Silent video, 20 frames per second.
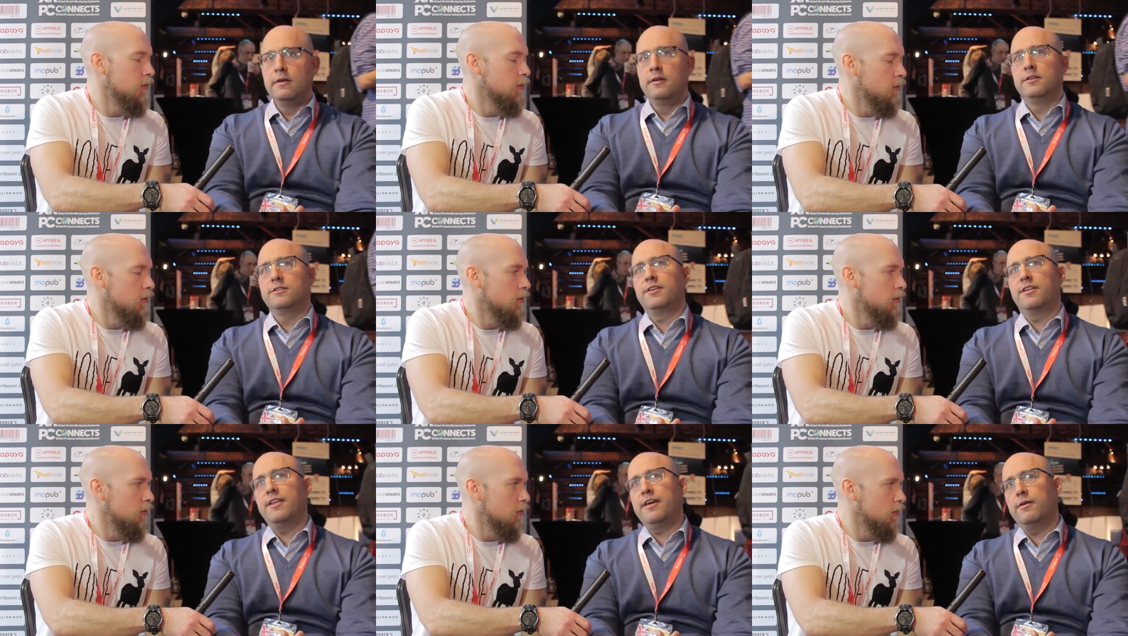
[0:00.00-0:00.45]

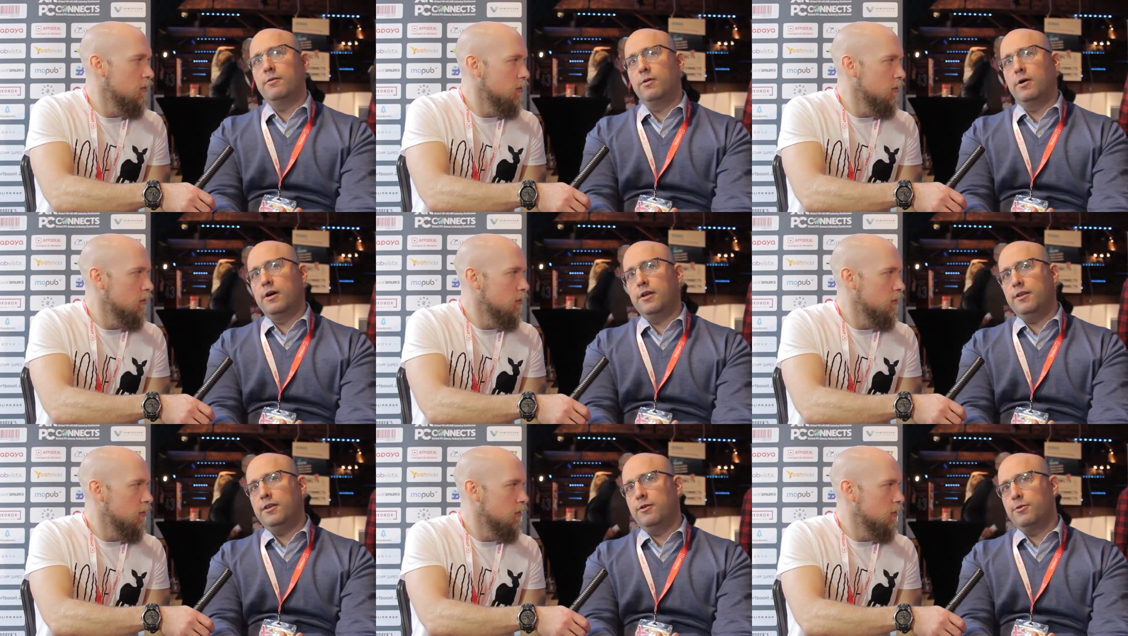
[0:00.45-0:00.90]
Speaker 1: So I think
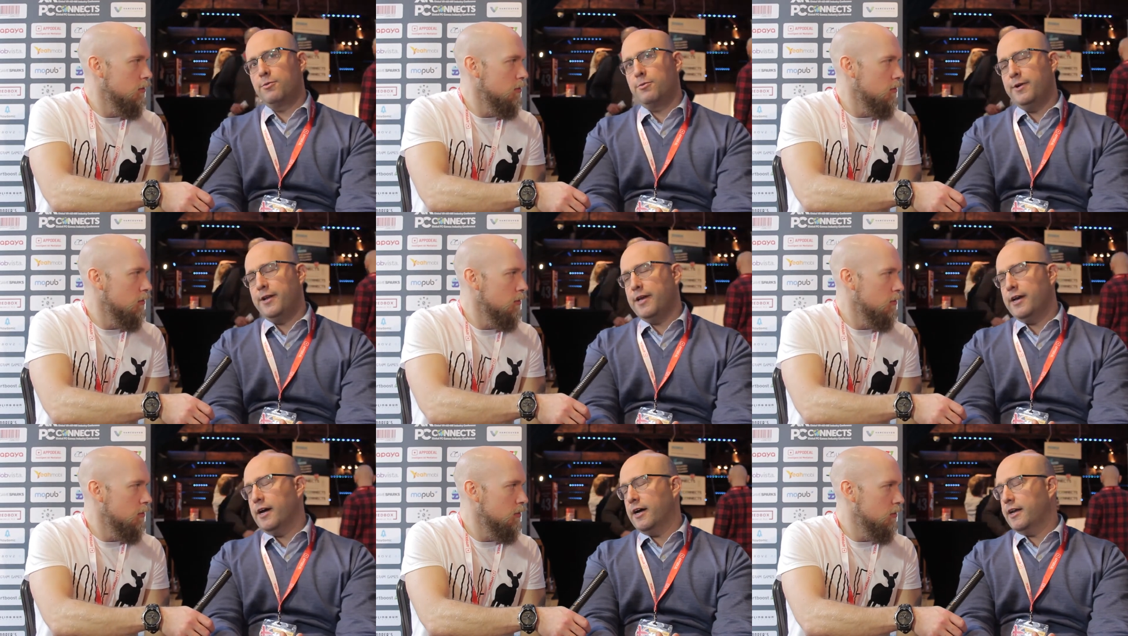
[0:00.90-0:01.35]
one, you
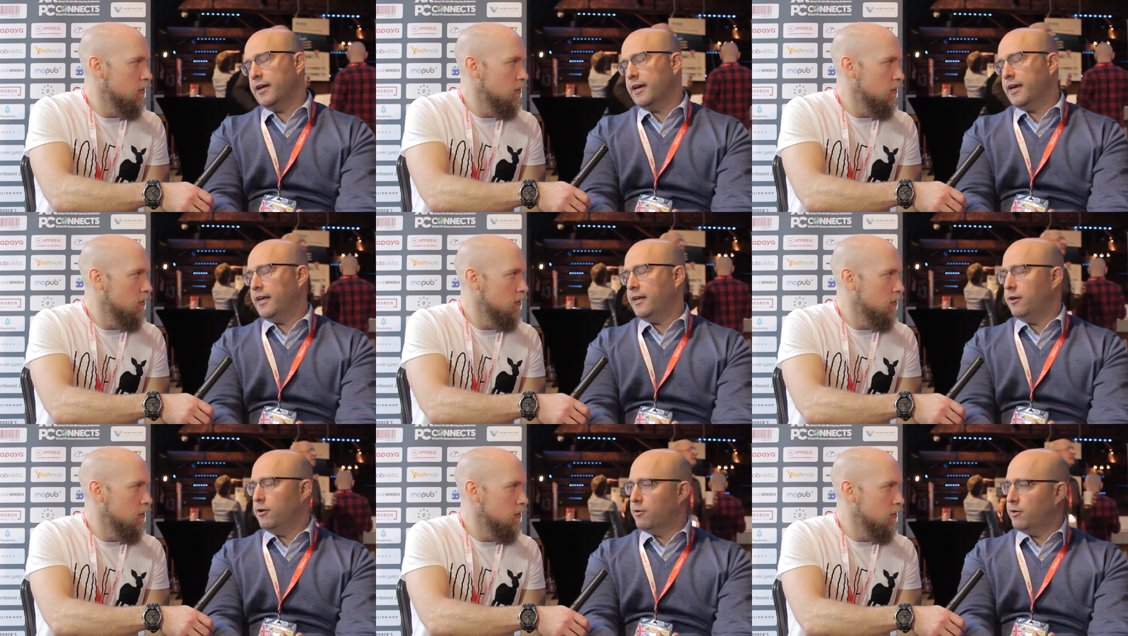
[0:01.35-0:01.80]
really gotta
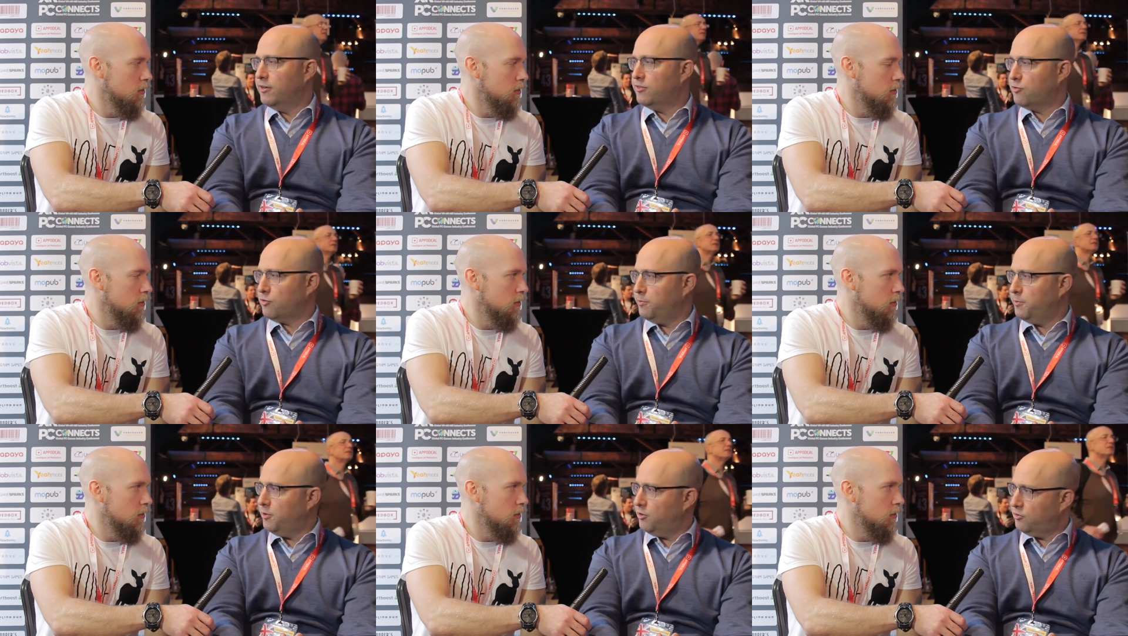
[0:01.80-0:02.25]
get your
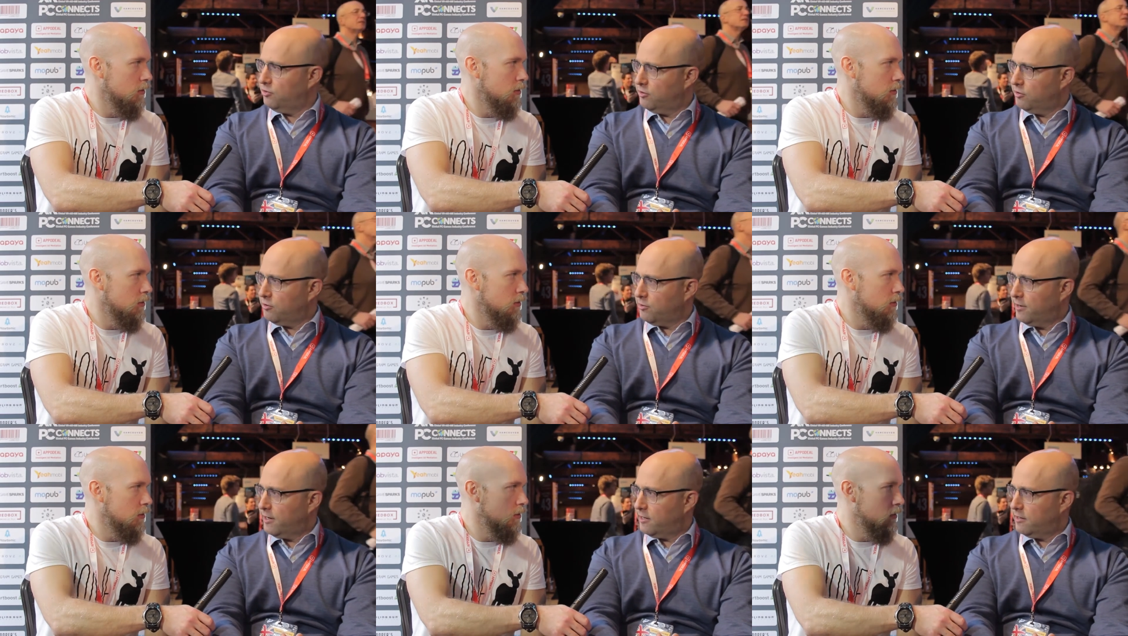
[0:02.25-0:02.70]
attribution
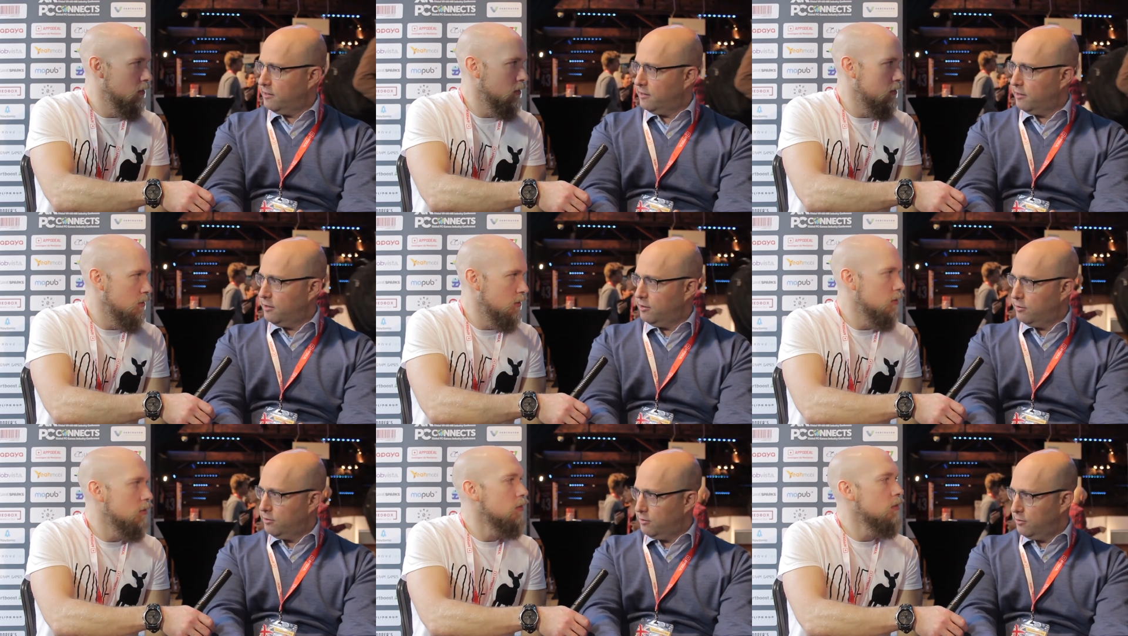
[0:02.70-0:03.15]
correctly.
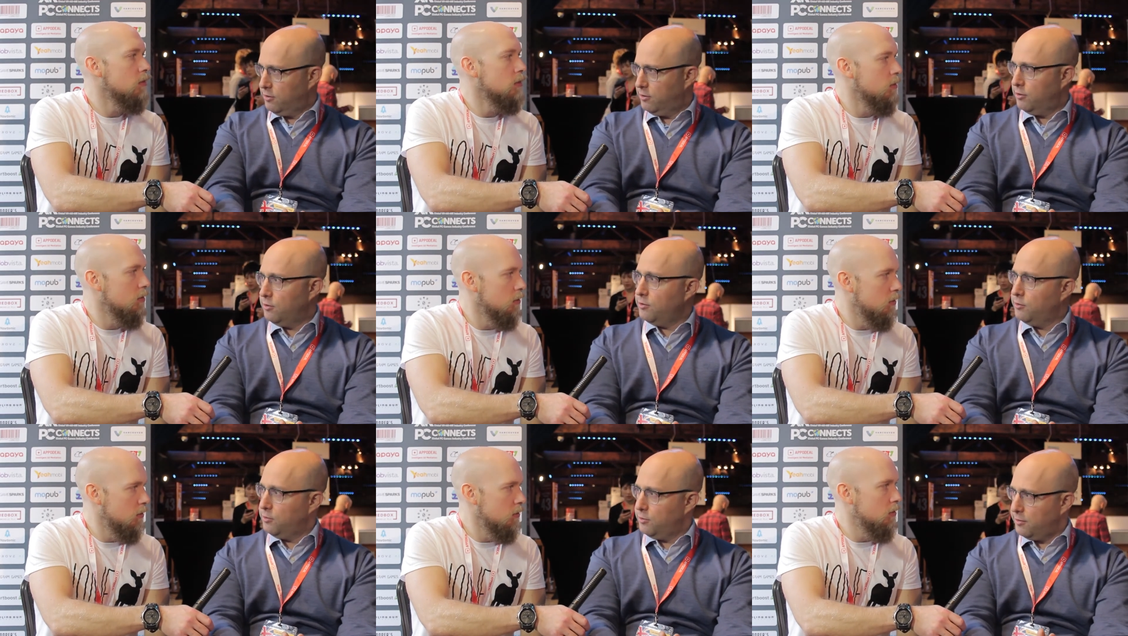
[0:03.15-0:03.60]
You, you,
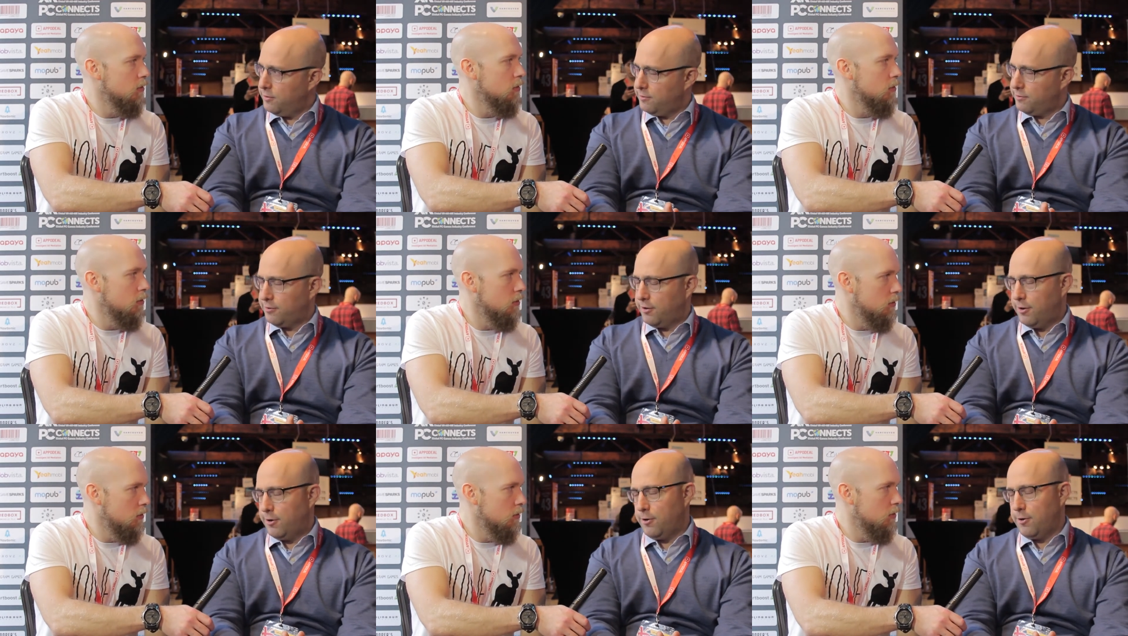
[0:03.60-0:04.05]
you
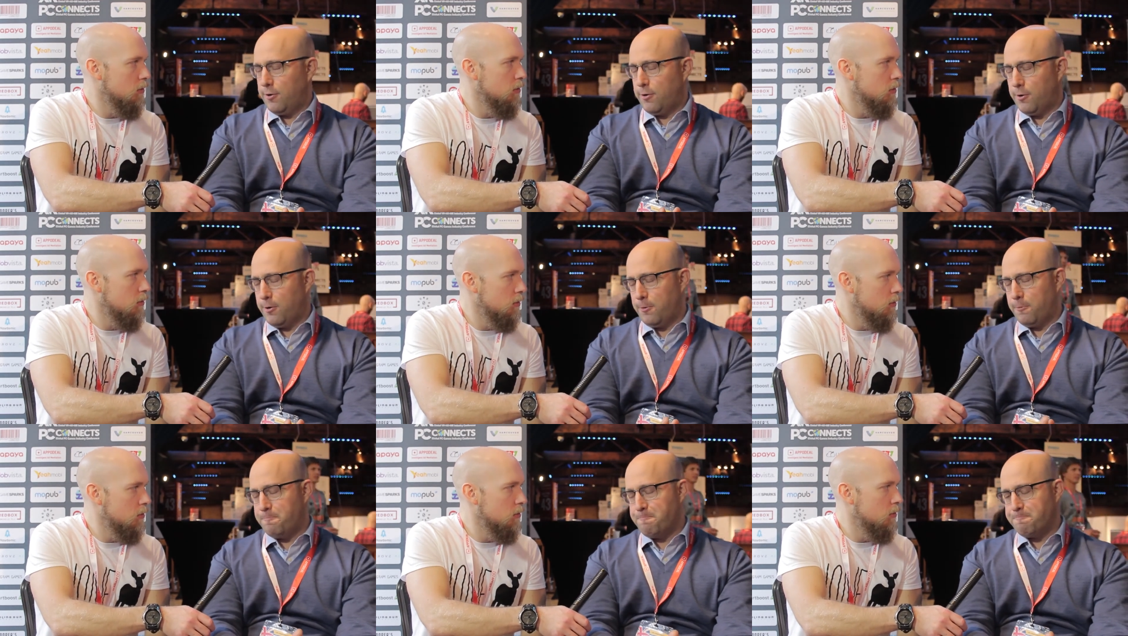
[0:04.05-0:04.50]

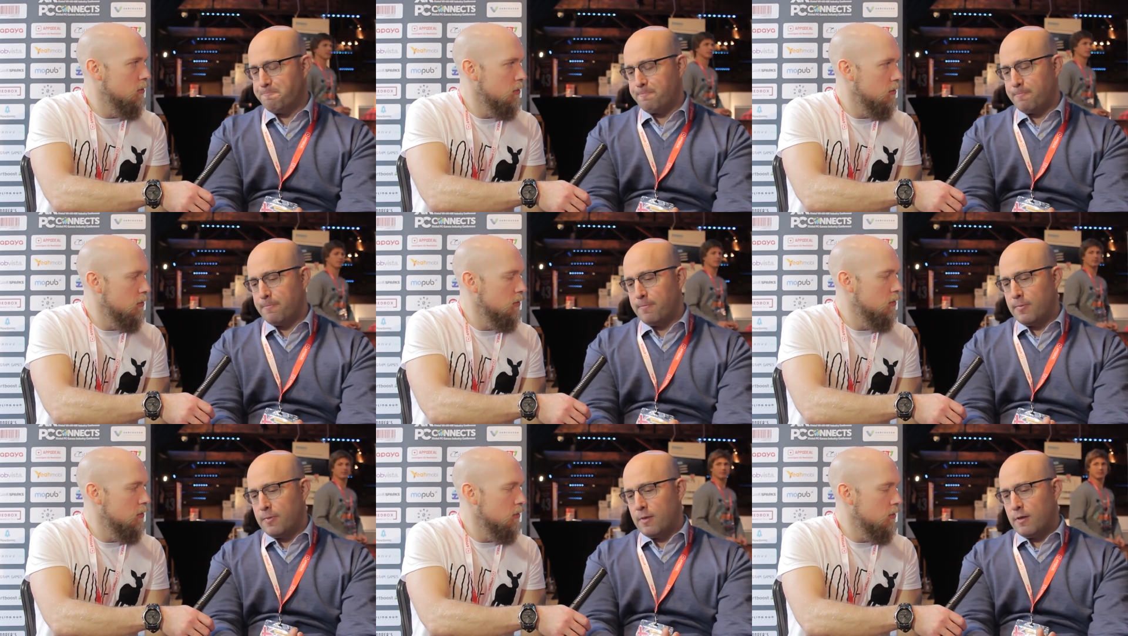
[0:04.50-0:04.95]
so
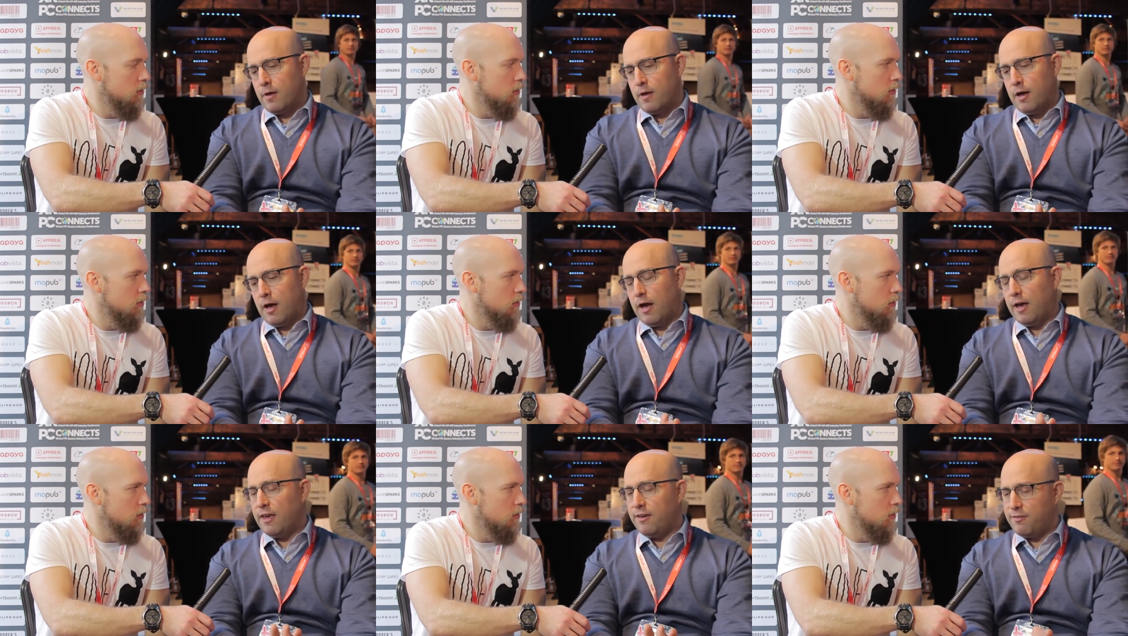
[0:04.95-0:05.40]

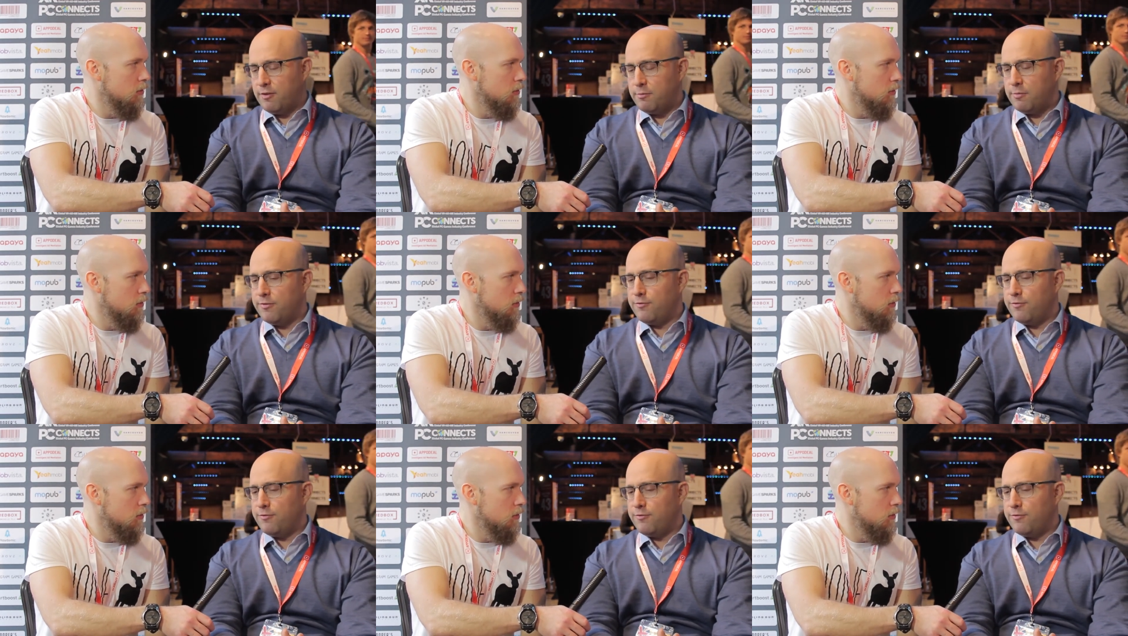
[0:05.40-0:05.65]
uh, even